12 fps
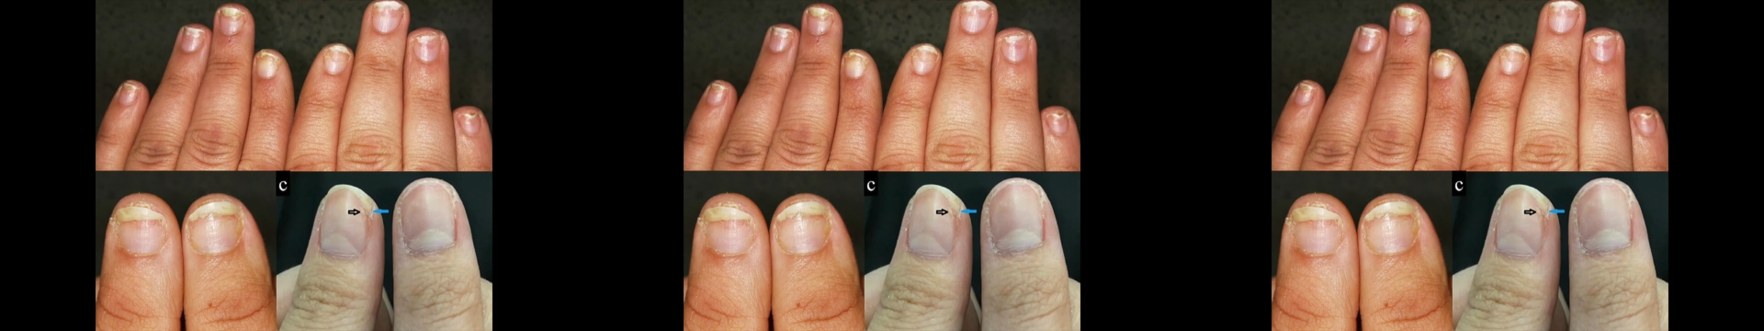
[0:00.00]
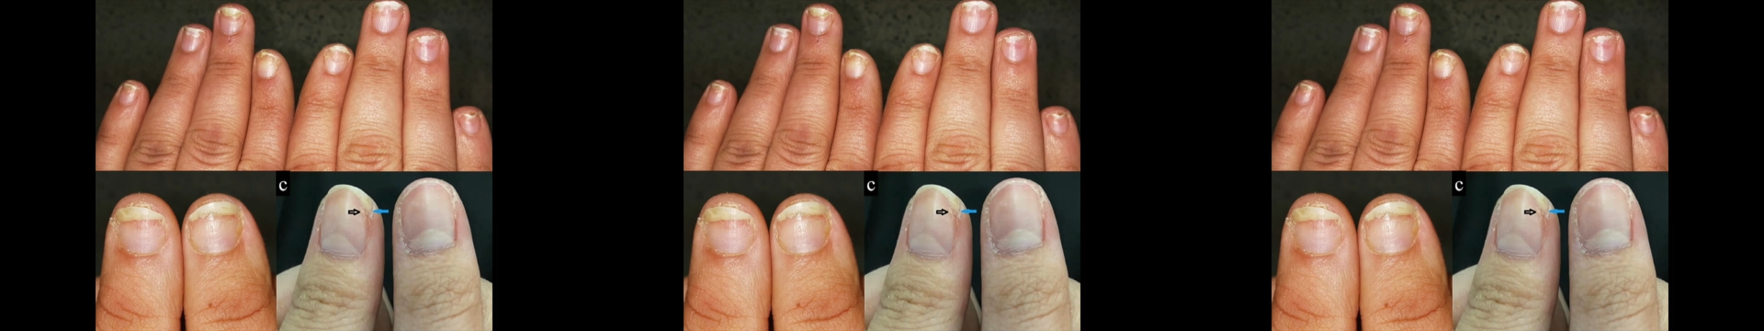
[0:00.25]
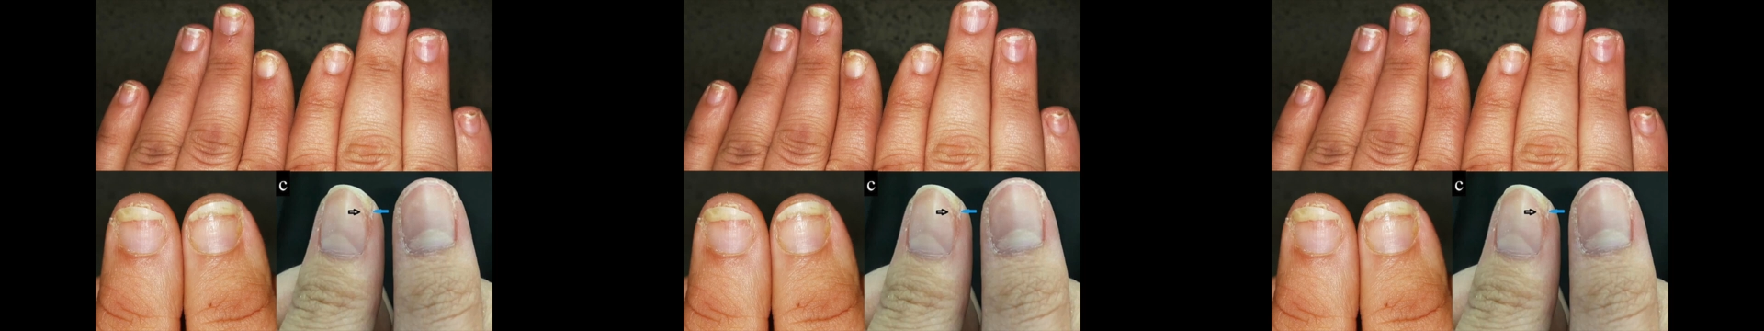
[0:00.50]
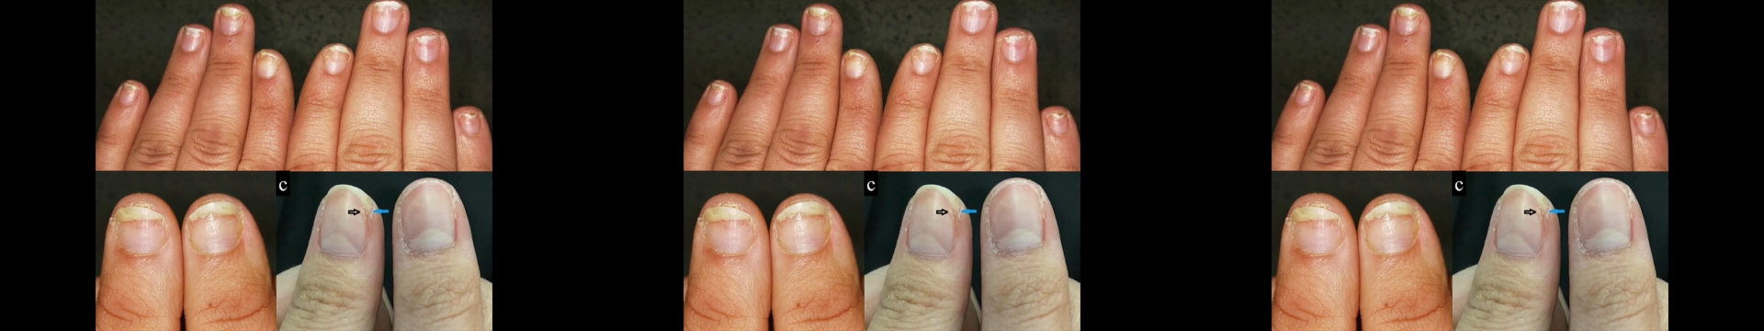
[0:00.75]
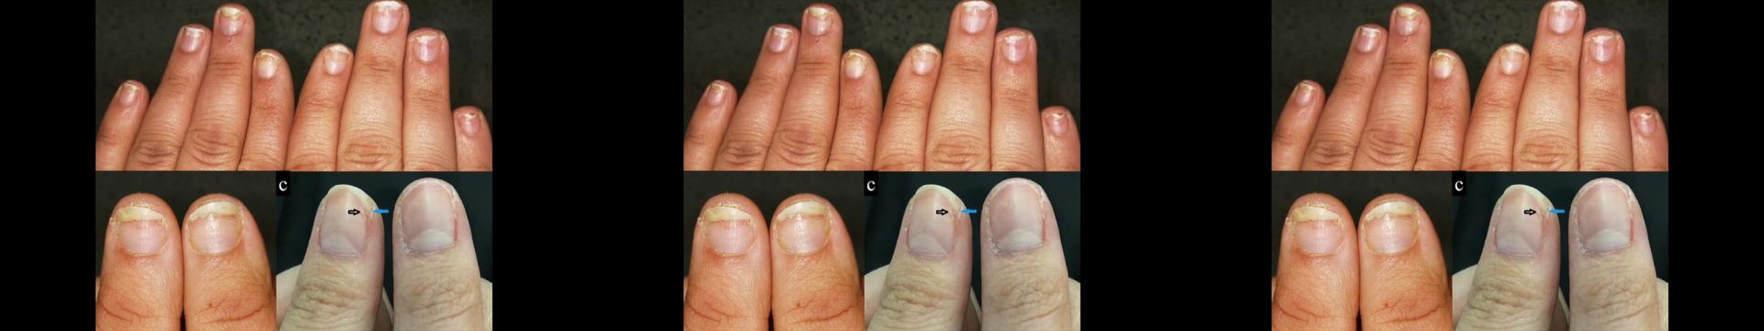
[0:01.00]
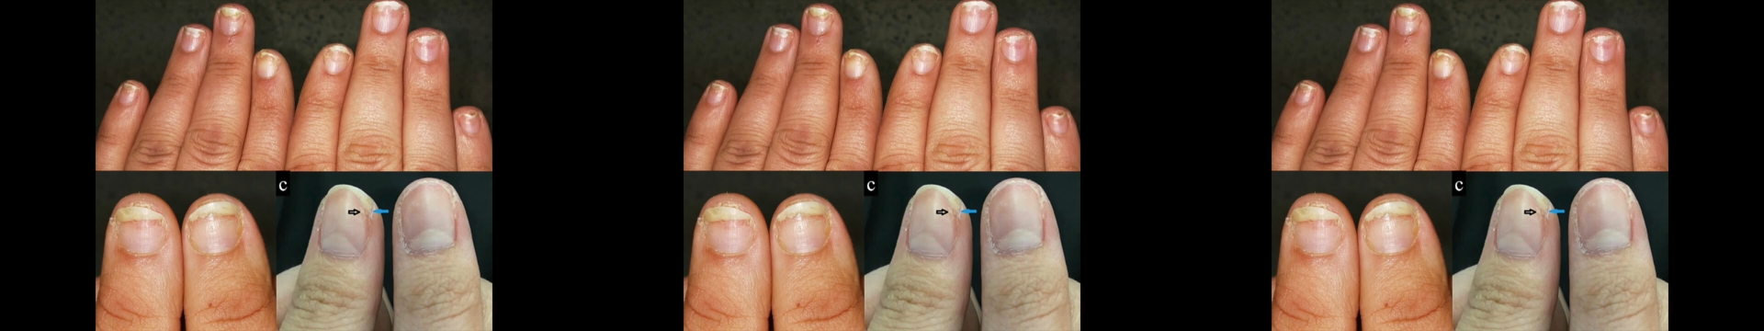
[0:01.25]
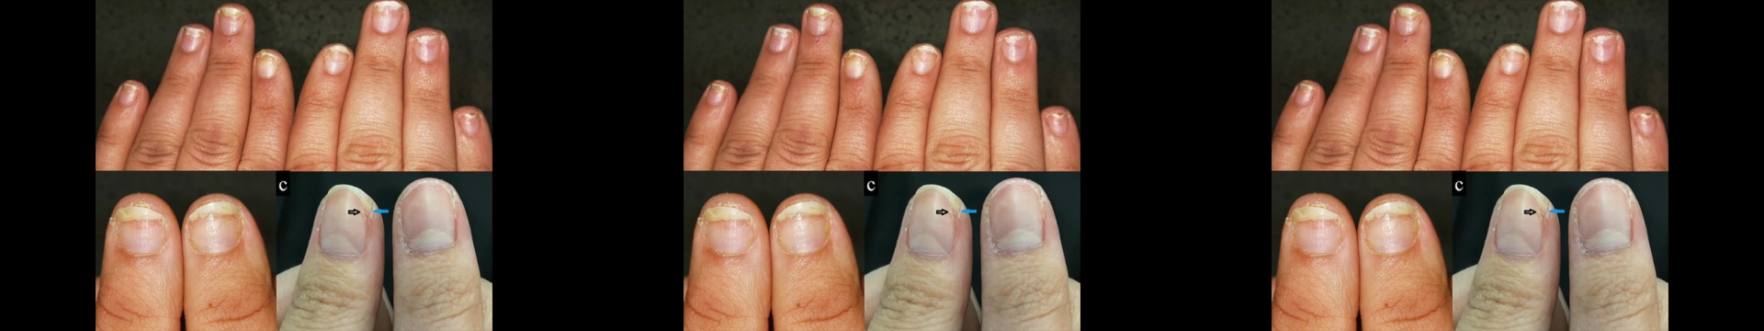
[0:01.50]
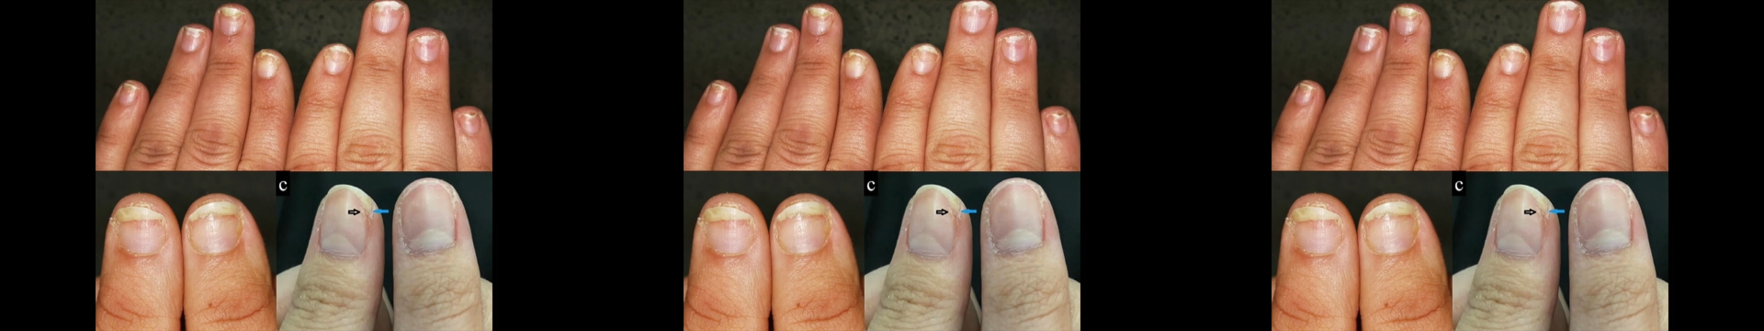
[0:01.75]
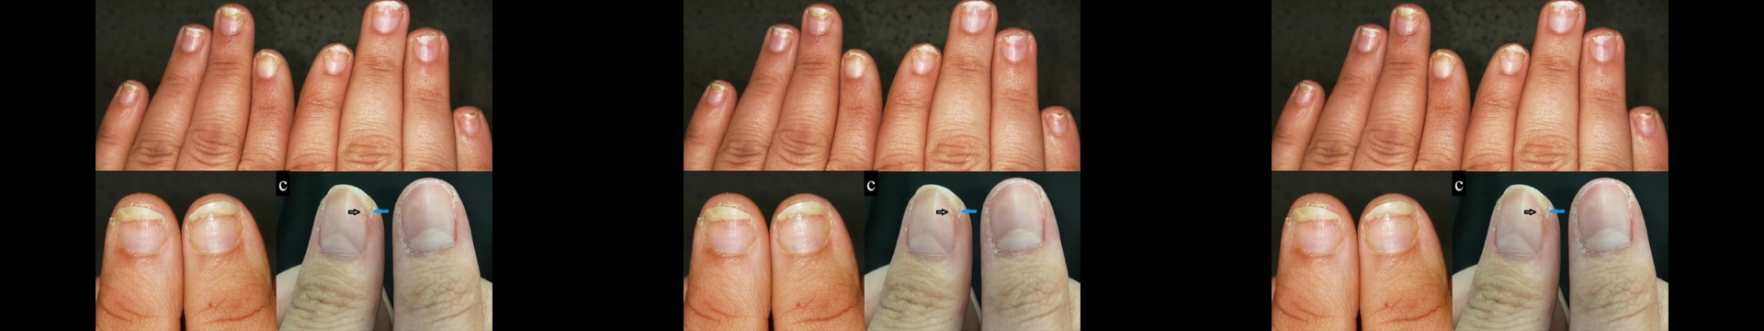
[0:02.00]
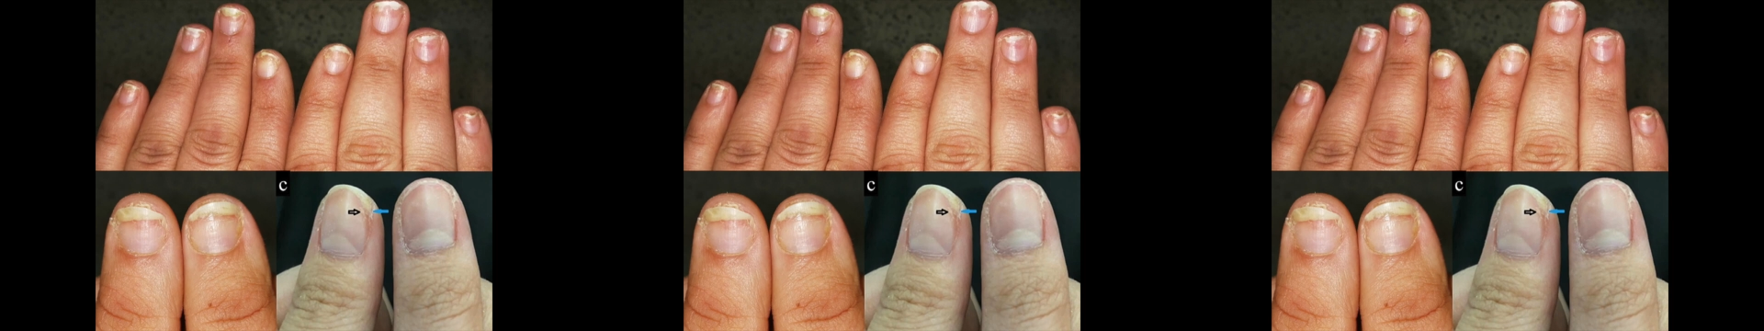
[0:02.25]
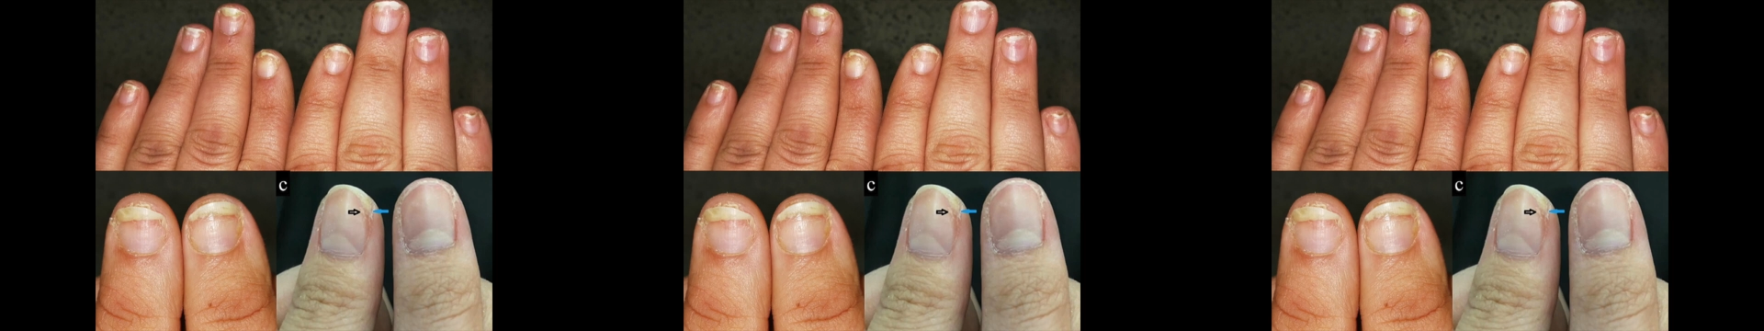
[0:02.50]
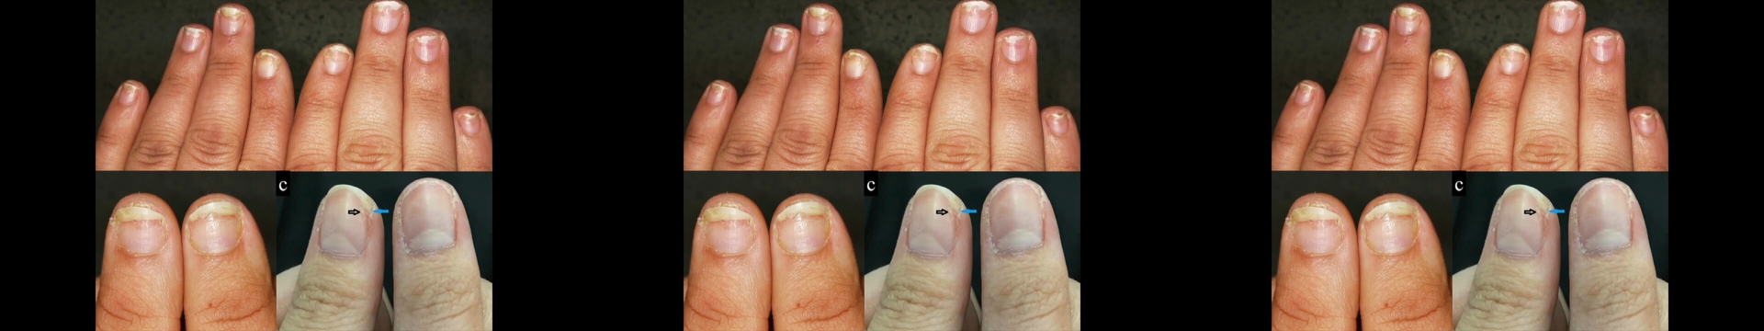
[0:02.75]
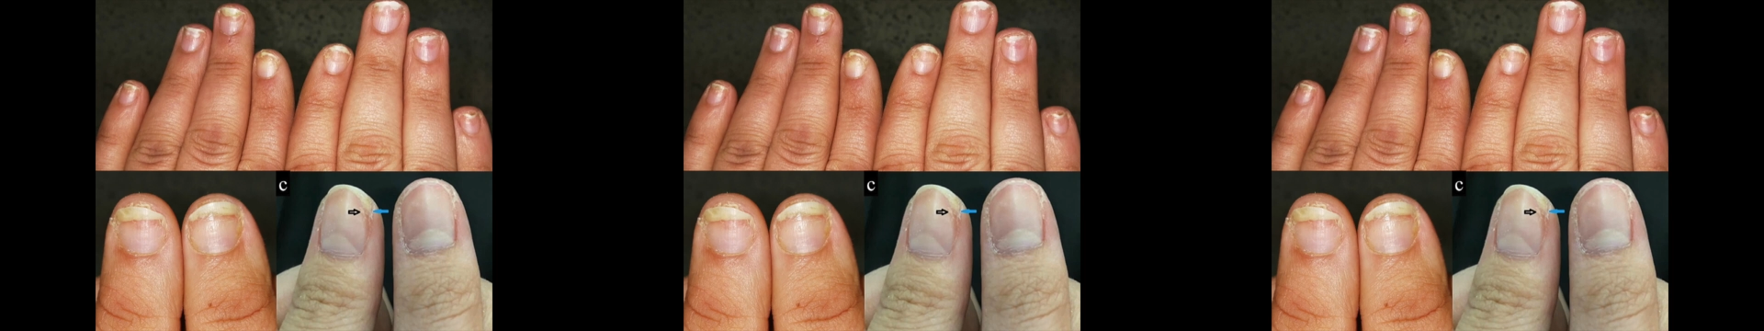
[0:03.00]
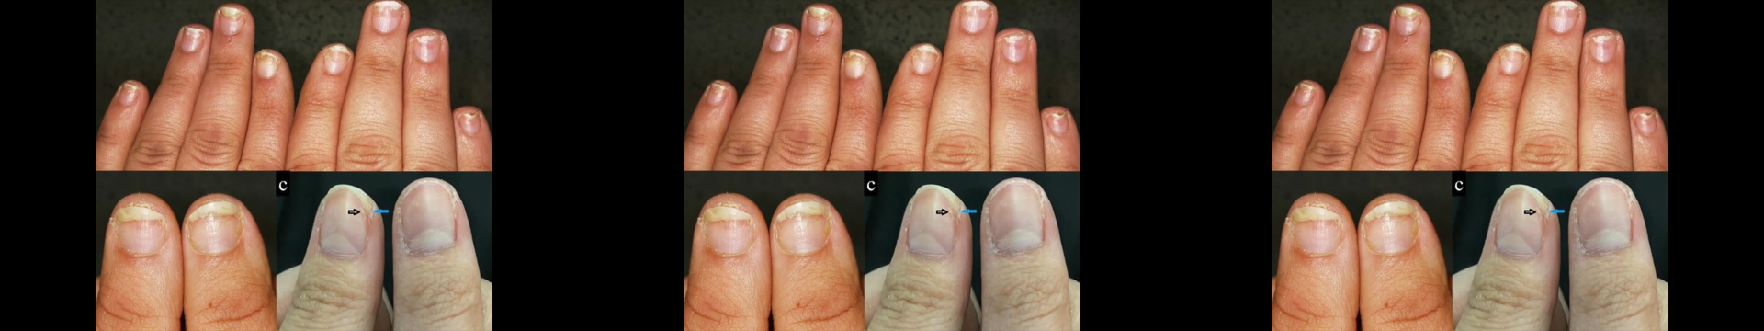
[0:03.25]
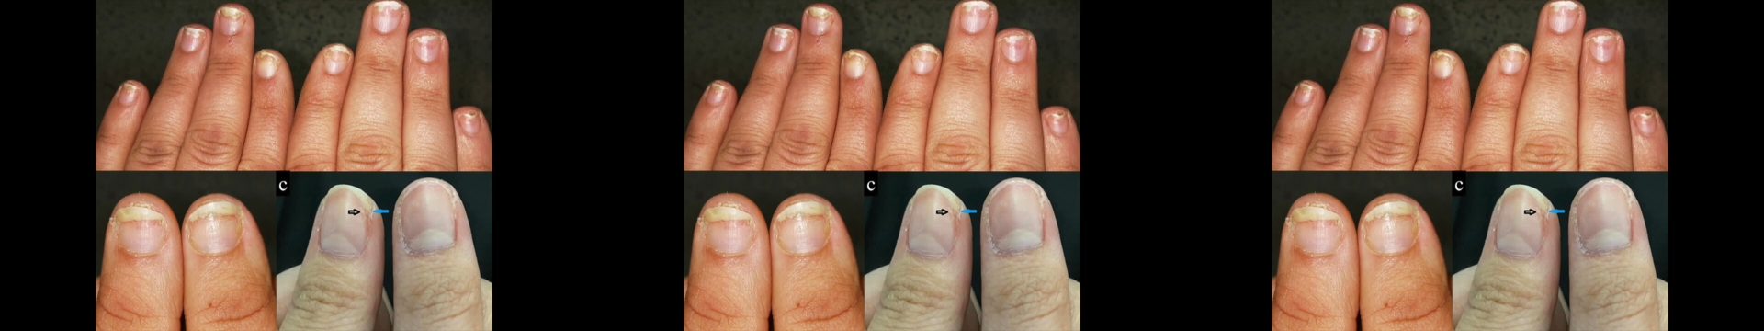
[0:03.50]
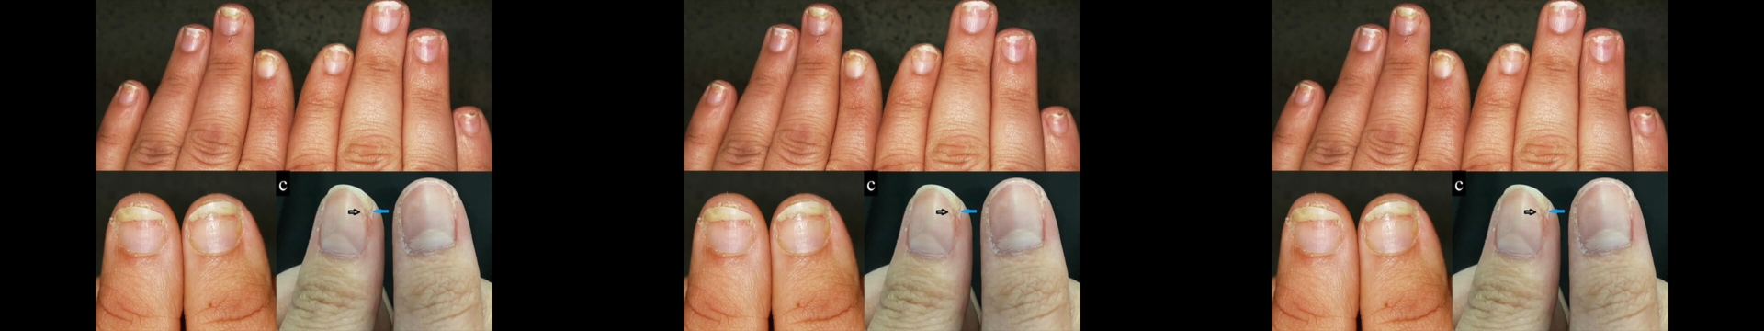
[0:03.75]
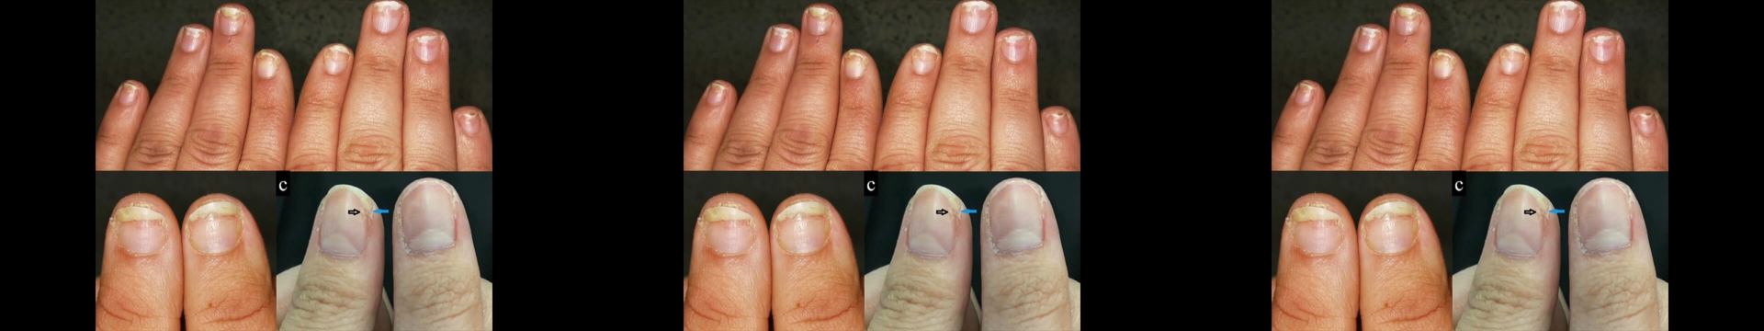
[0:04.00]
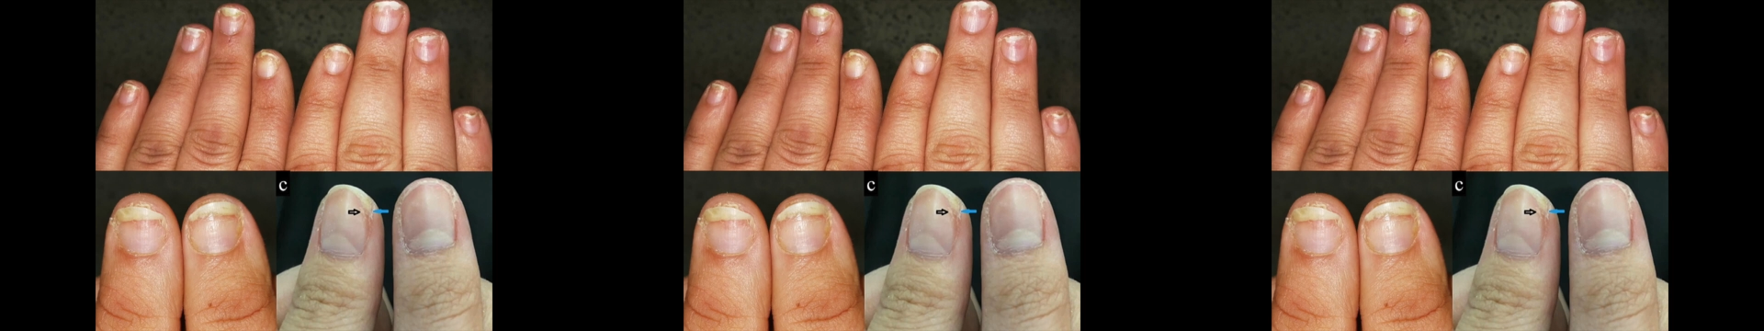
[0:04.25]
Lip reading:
[unreadable: no face in view]